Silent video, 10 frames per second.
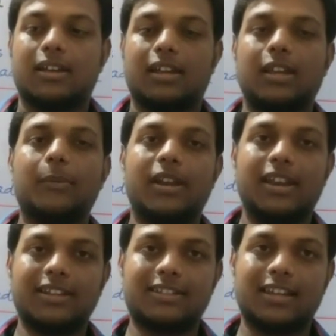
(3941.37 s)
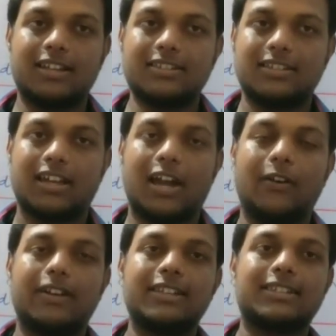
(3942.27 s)
In my next class, I
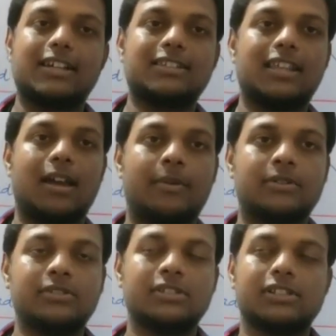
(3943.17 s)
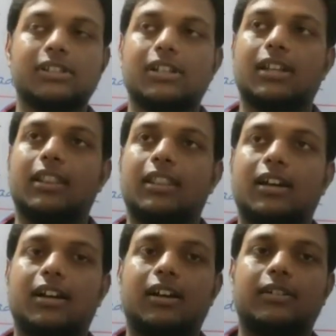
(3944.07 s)
will discuss about
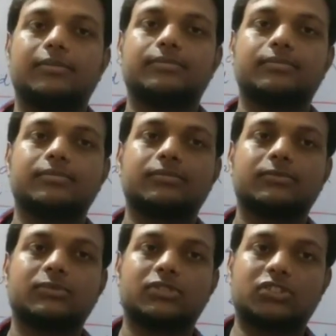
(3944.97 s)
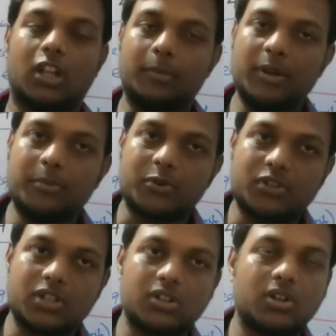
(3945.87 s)
the solving
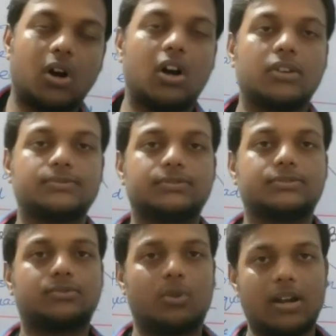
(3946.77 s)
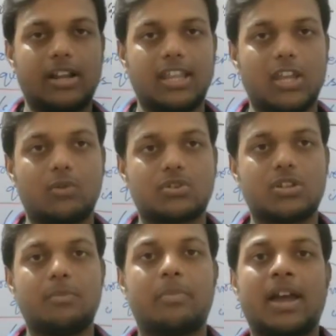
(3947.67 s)
procedure of quadratic
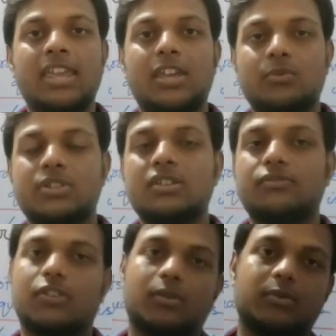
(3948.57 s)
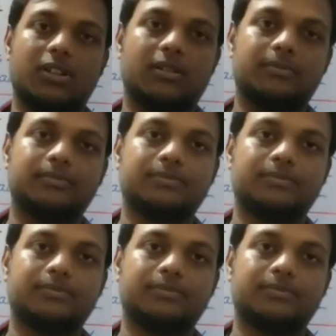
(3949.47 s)
equation by using formula.